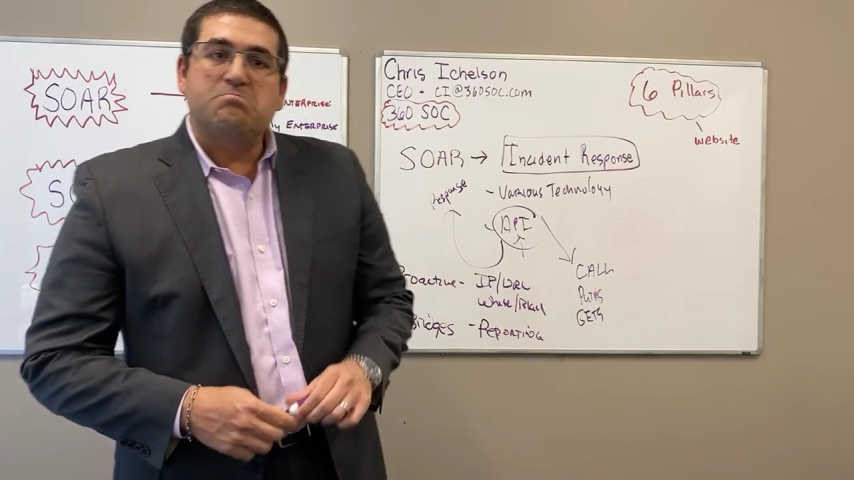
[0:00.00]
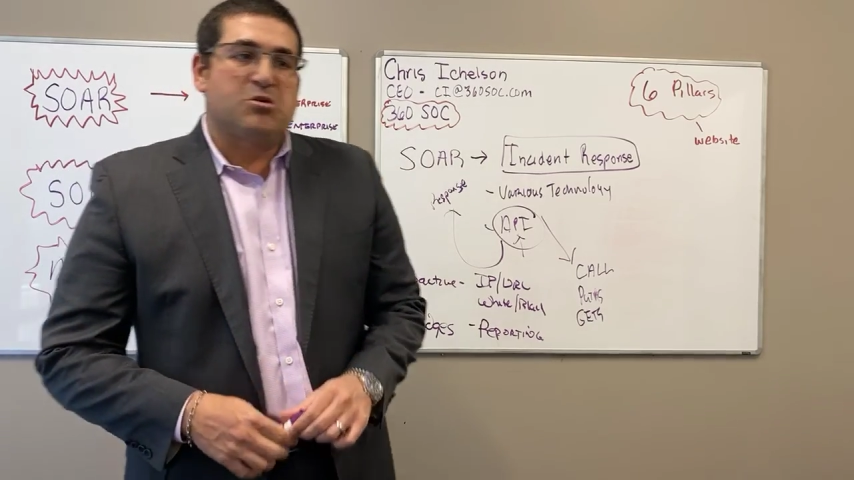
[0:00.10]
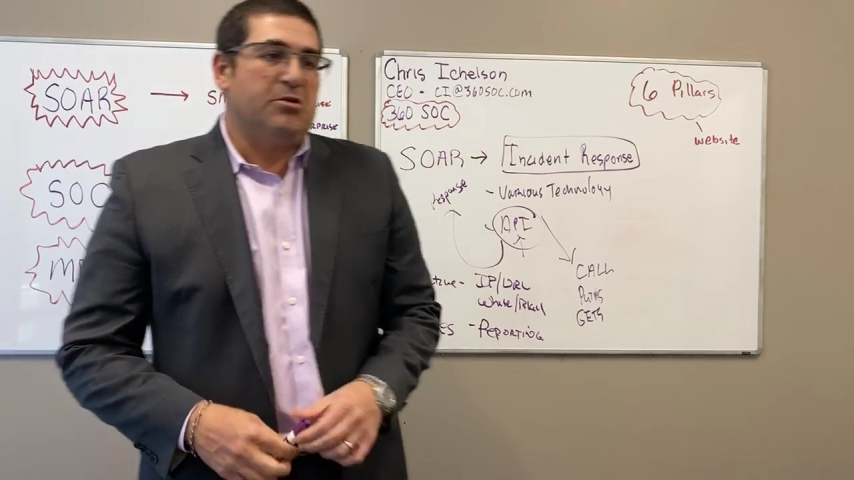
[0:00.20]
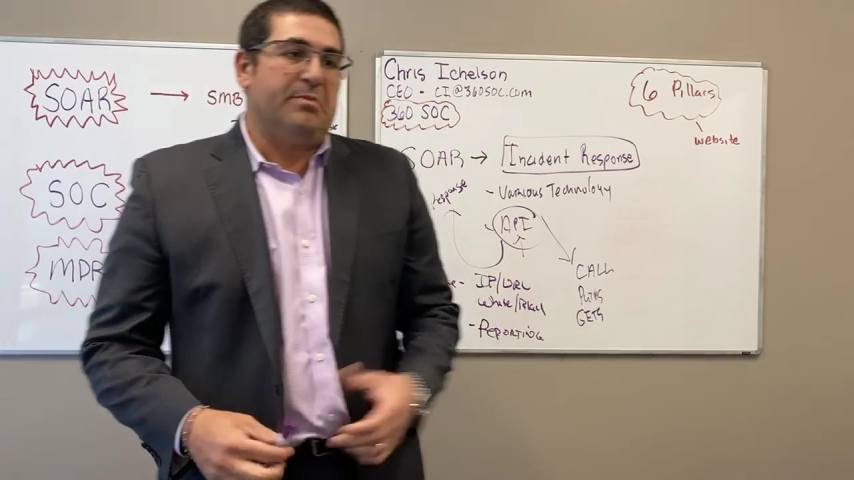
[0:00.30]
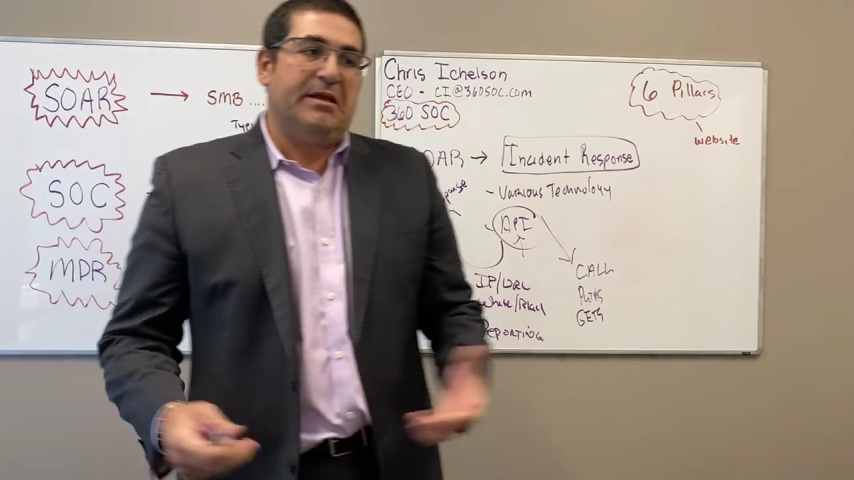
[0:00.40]

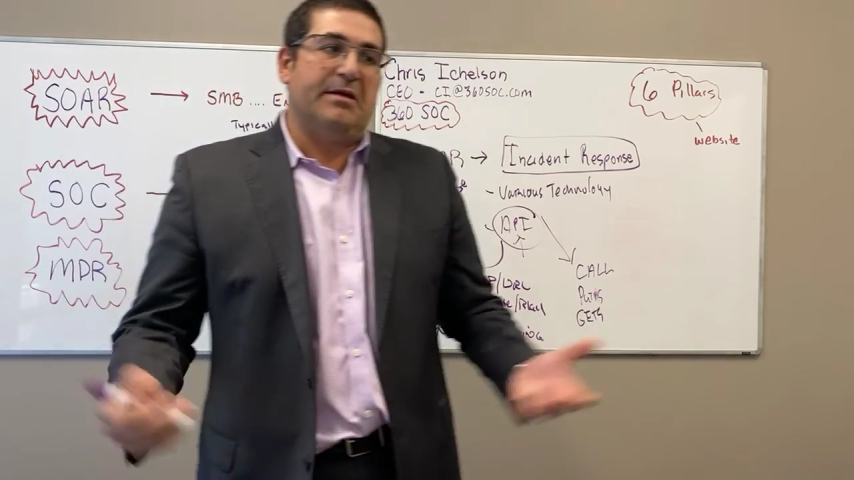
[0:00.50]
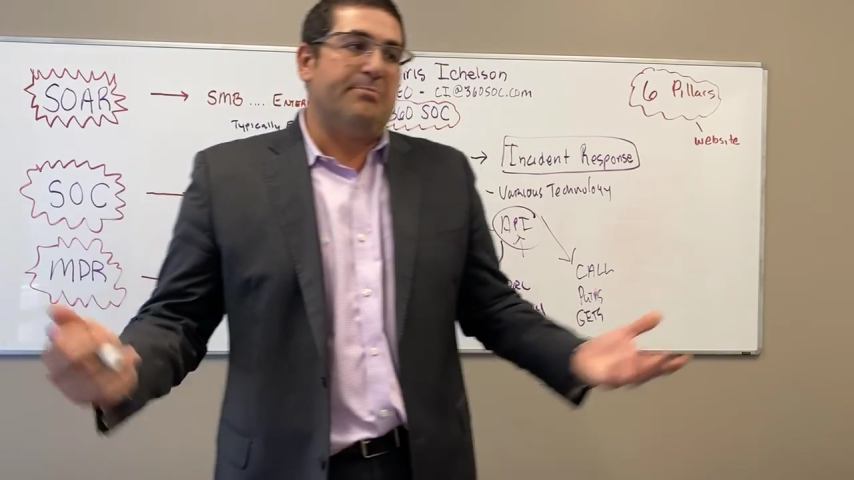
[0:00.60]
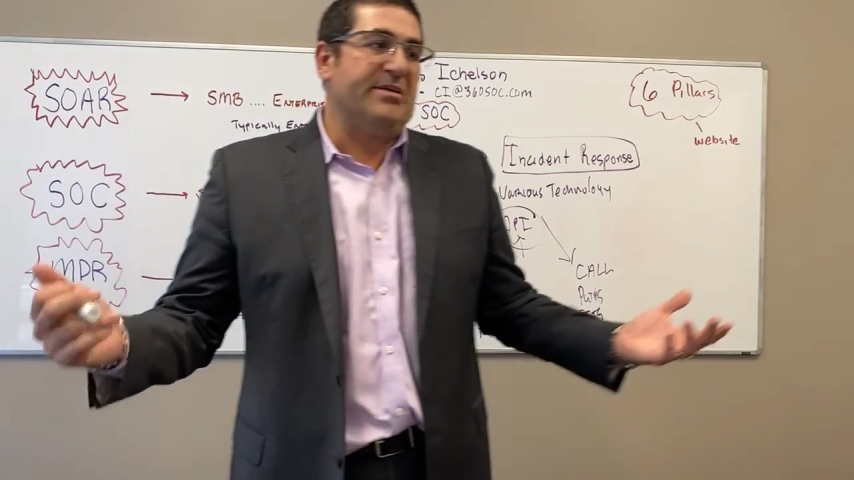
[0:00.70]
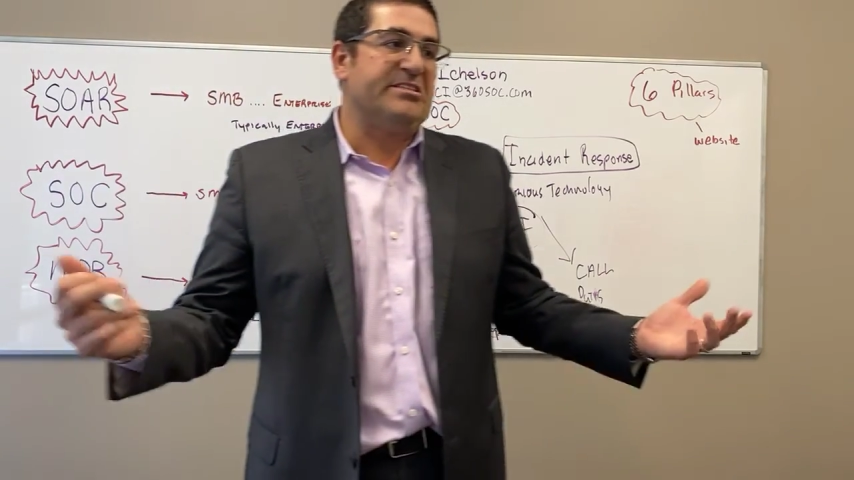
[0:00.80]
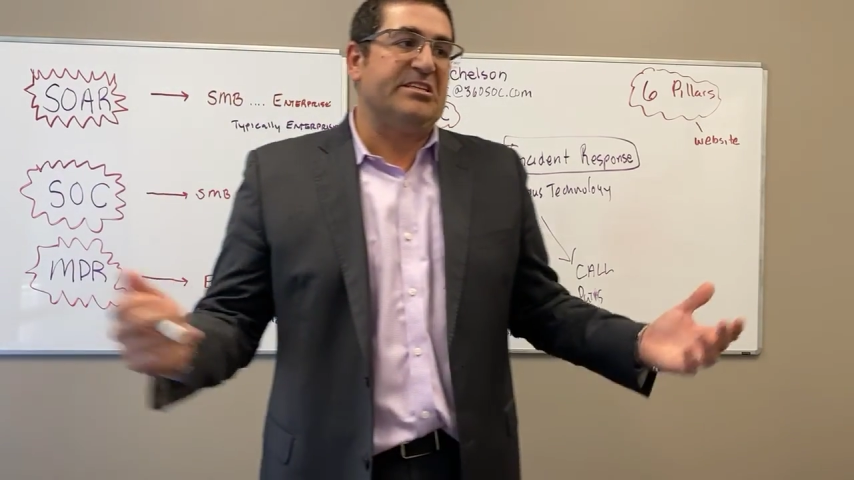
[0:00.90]
Could be a
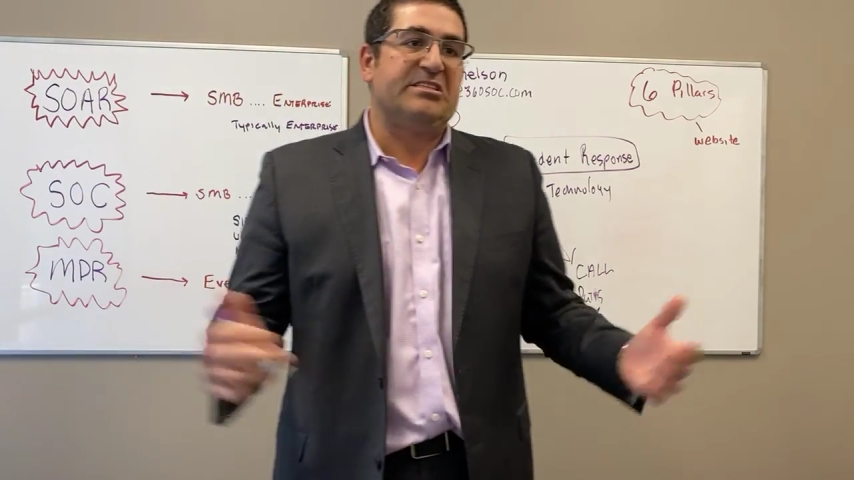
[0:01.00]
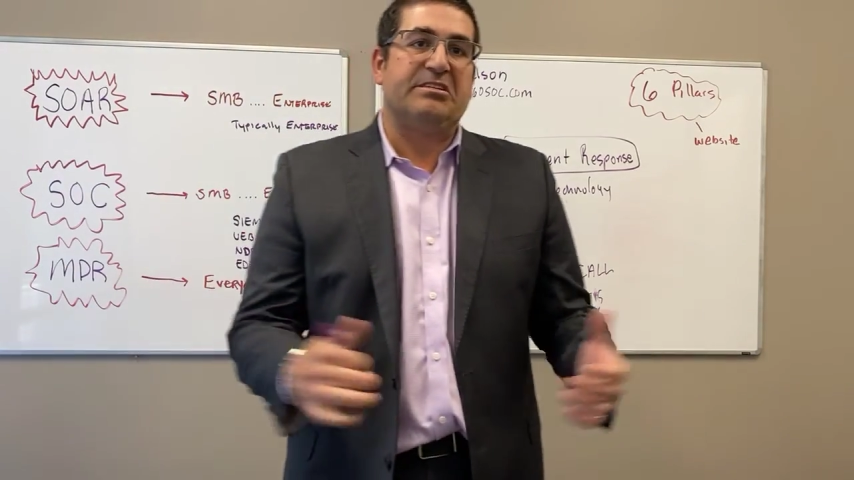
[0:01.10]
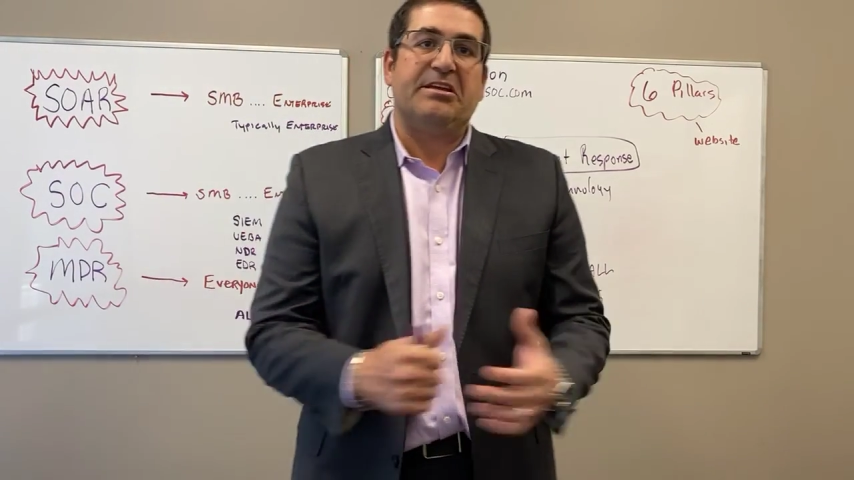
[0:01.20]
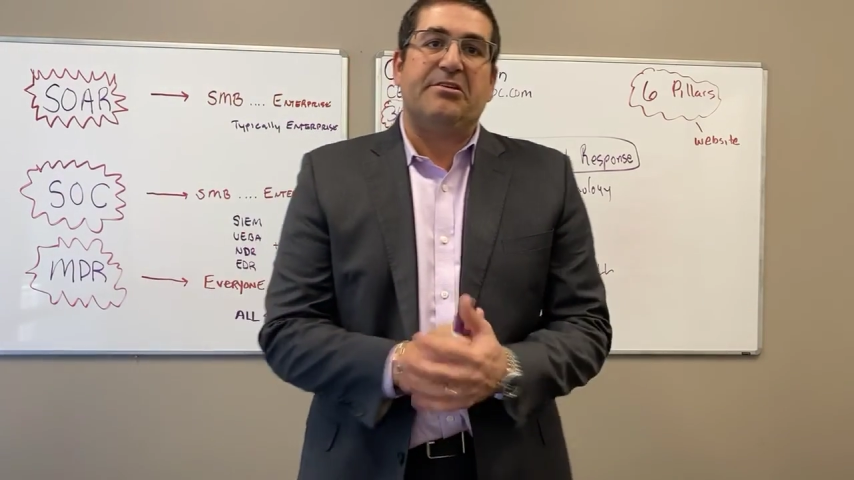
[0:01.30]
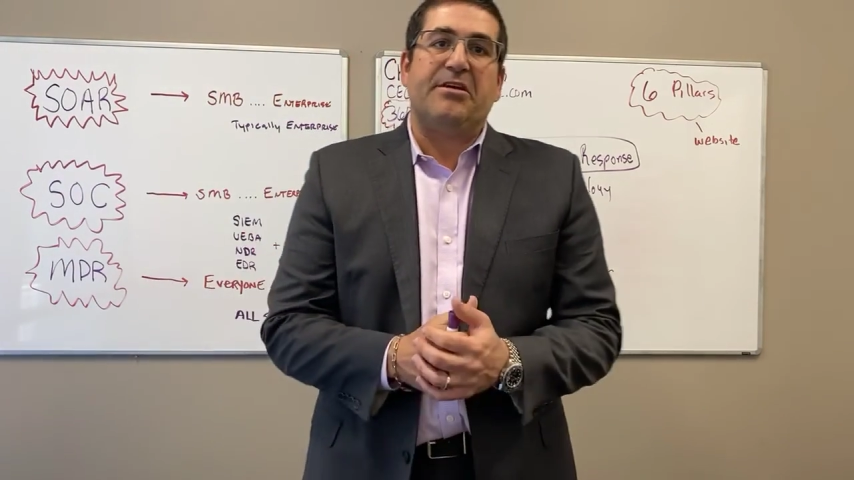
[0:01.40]
business
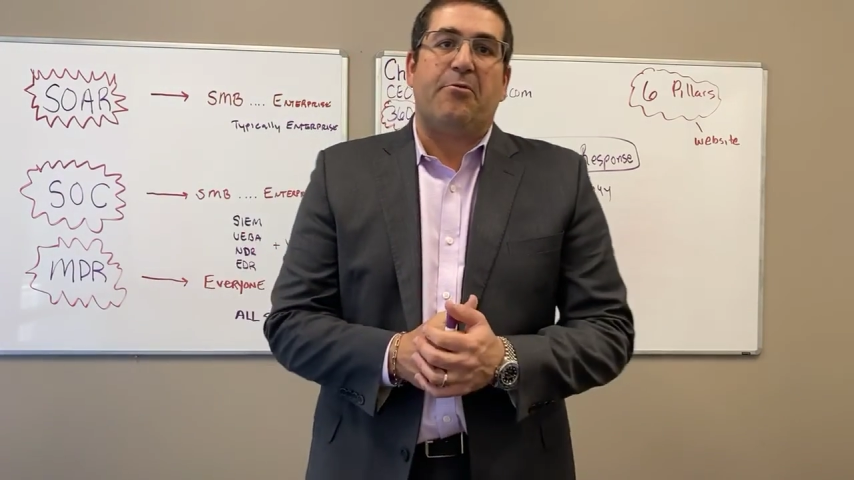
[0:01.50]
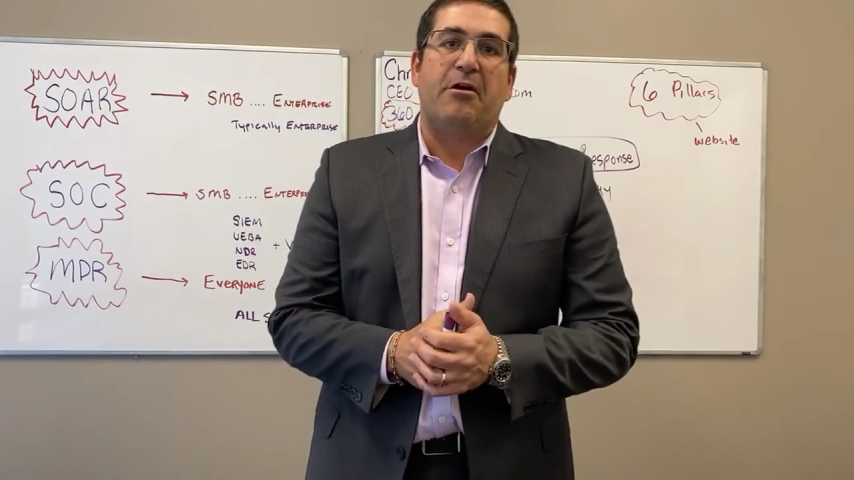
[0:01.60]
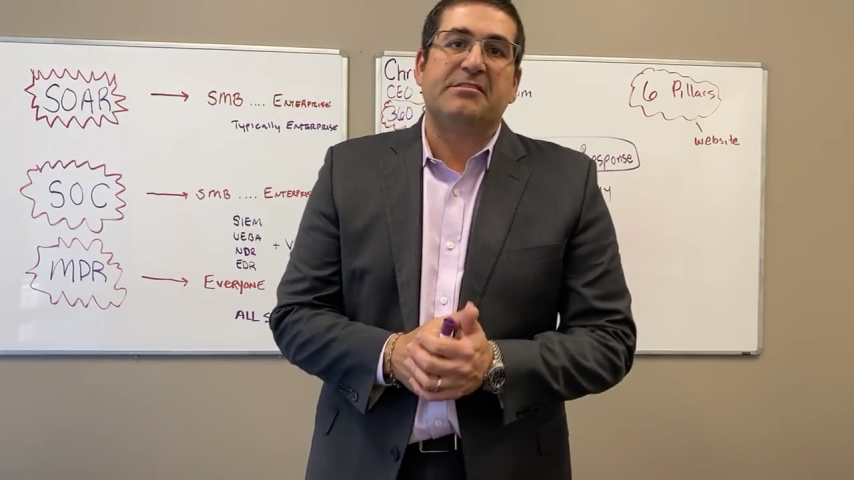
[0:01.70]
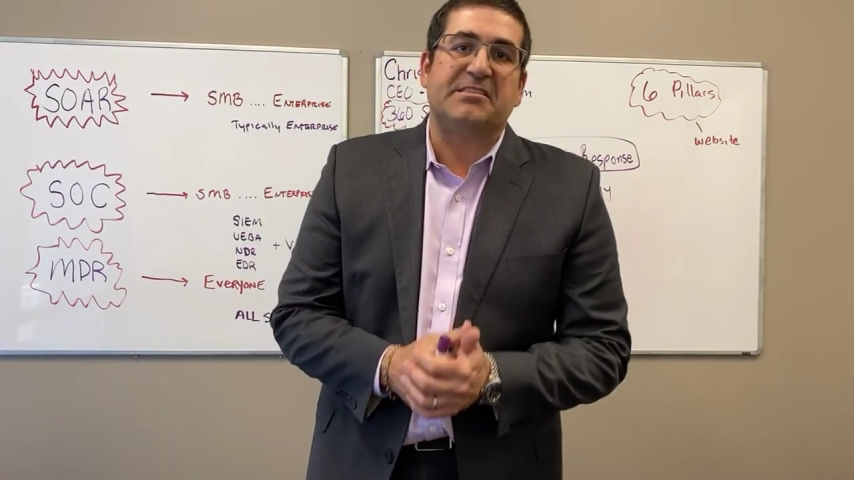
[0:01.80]
leader that wants